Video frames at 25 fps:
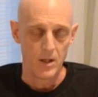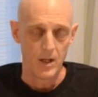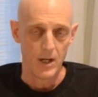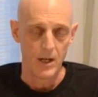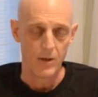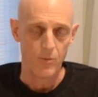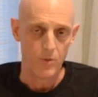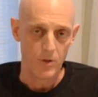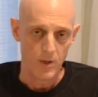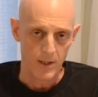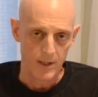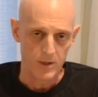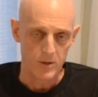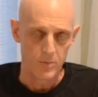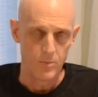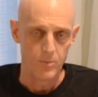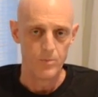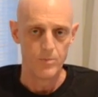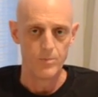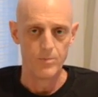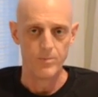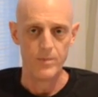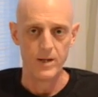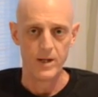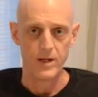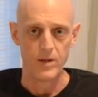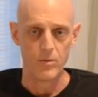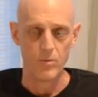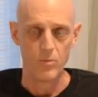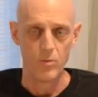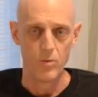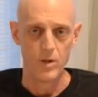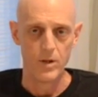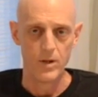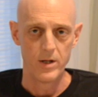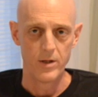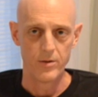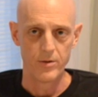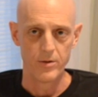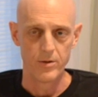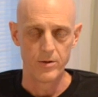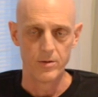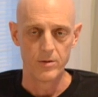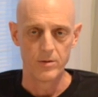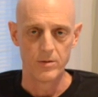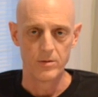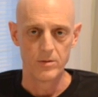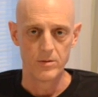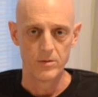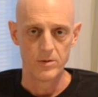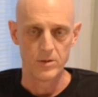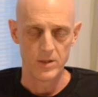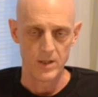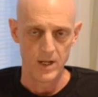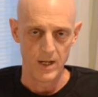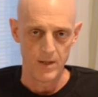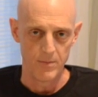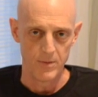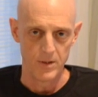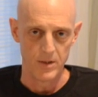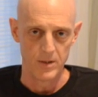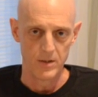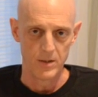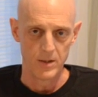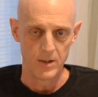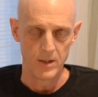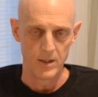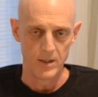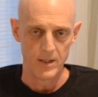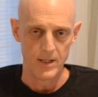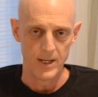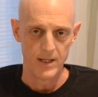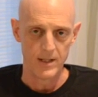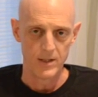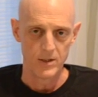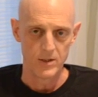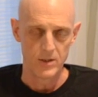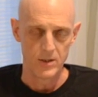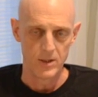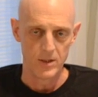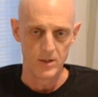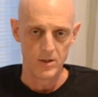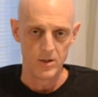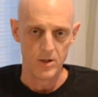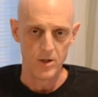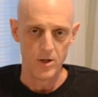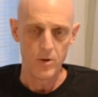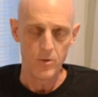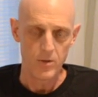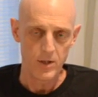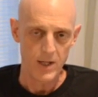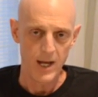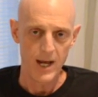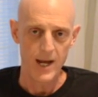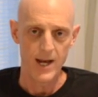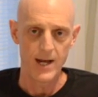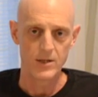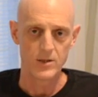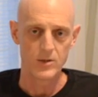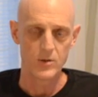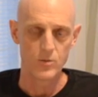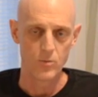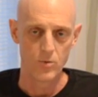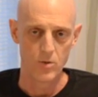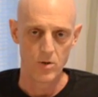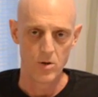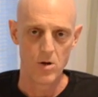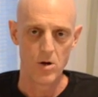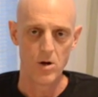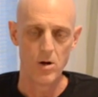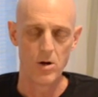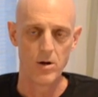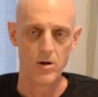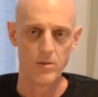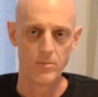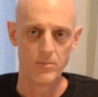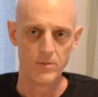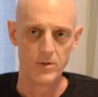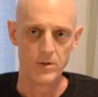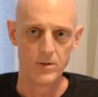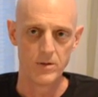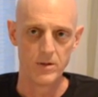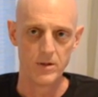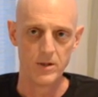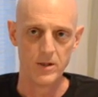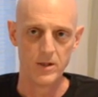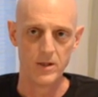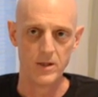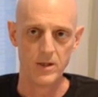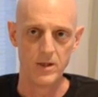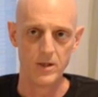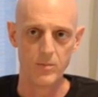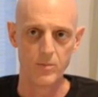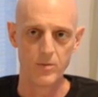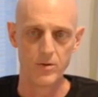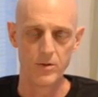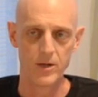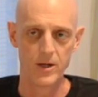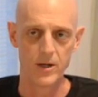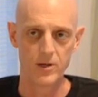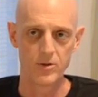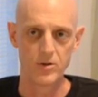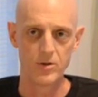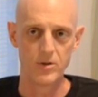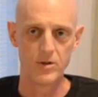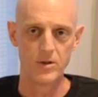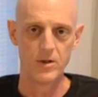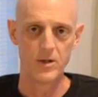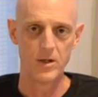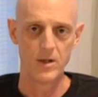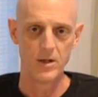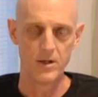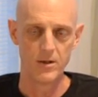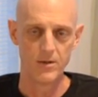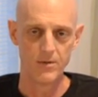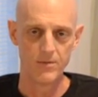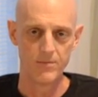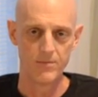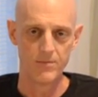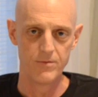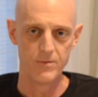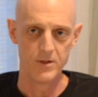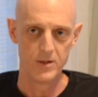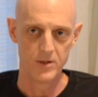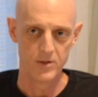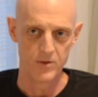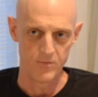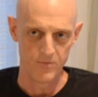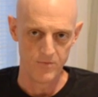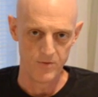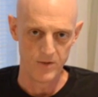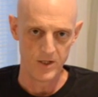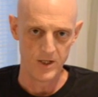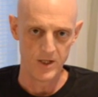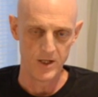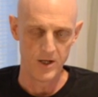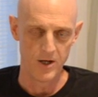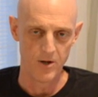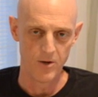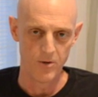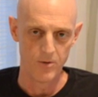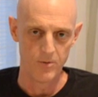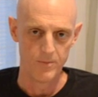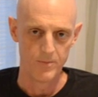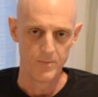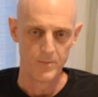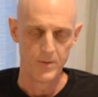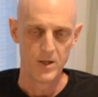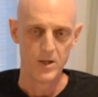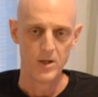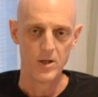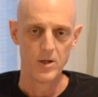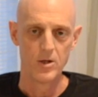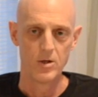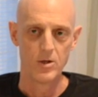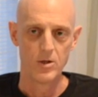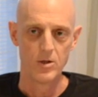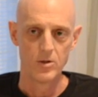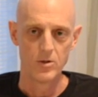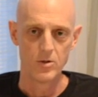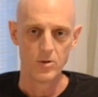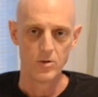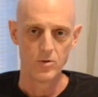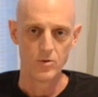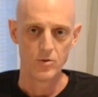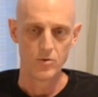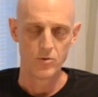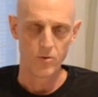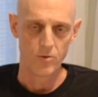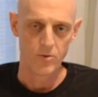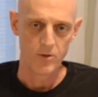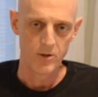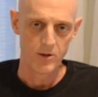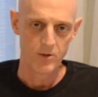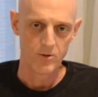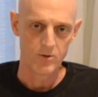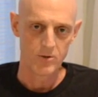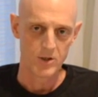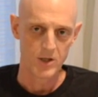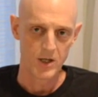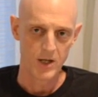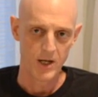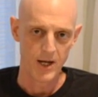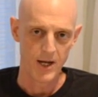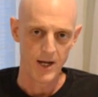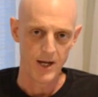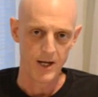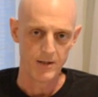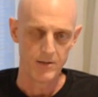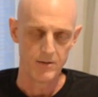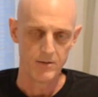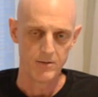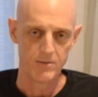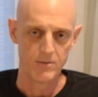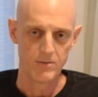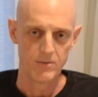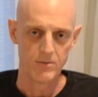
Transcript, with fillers: I would like to make one other statement, and that is that no cats were harmed in the production of this video. Schrödinger's cat